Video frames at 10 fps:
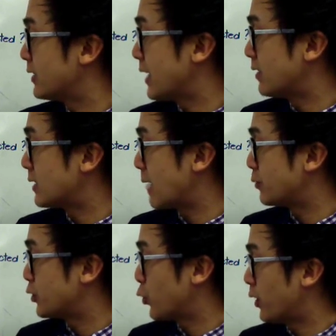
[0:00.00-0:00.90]
10
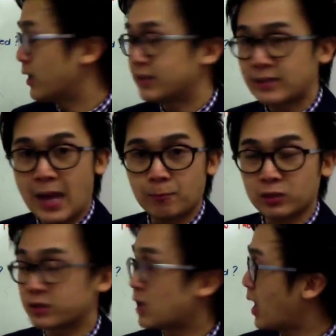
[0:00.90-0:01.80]
times your
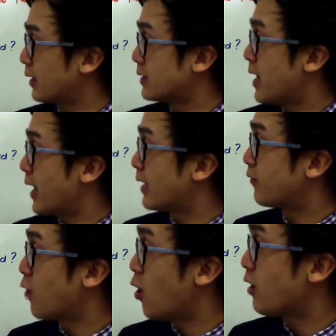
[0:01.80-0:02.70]
sample size. And
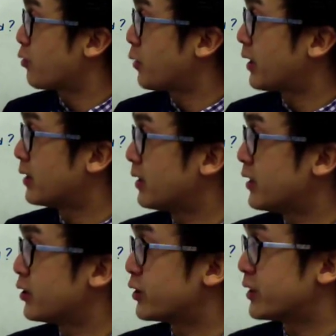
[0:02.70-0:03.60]
if all three conditions are